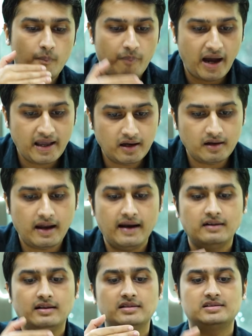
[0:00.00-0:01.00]
buyer
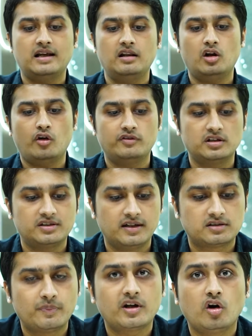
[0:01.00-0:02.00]
and the seller of the
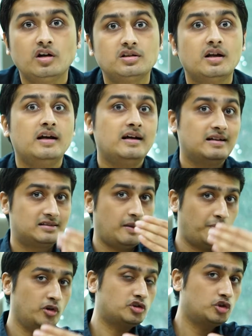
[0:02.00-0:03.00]
shares, because
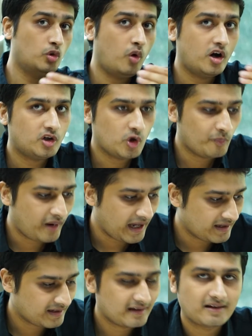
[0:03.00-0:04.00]
suppose you want to
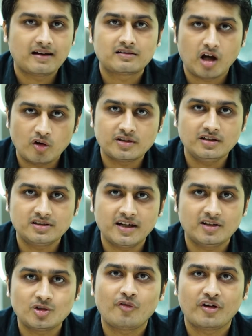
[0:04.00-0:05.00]
buy 1000
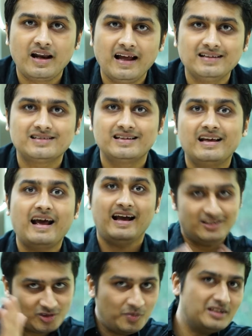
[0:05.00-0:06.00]
shares of Reliance, there
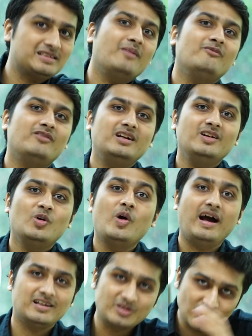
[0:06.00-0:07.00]
has to be someone who
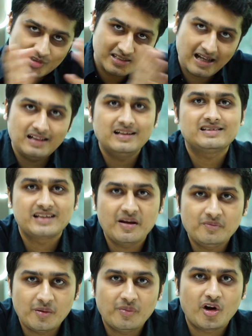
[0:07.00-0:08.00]
has to sell the
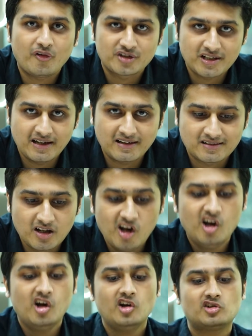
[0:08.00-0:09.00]
same number of shares.
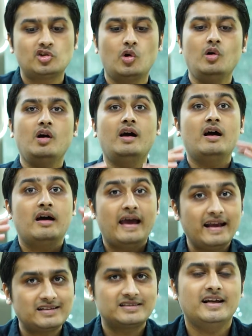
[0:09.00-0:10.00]
So
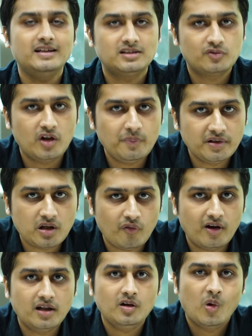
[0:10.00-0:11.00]
exchange will be the
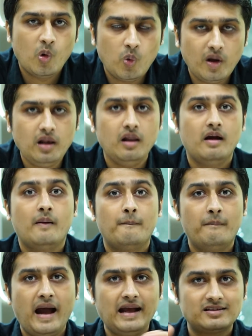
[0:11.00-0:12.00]
one who will
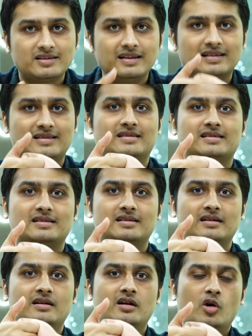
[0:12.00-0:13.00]
match this,
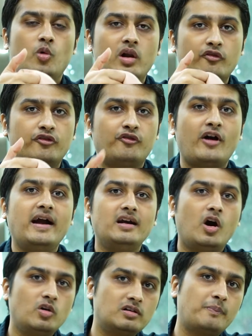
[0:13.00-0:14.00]
who will find
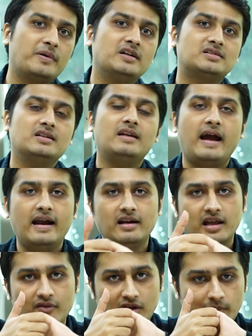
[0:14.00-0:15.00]
out the person and
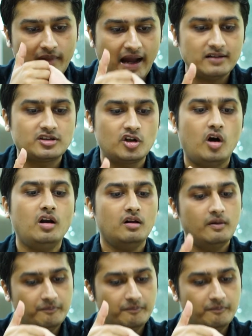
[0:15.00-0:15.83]
he will match your